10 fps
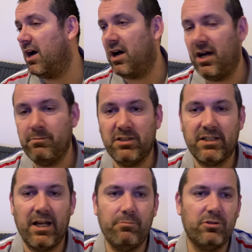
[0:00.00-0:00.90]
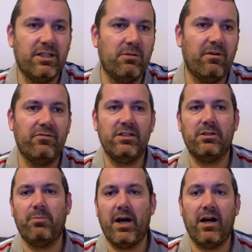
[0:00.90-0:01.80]
I'm a Celebrity, whether it's
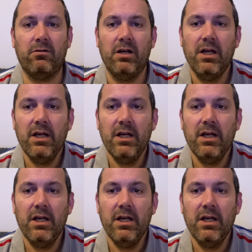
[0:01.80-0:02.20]
about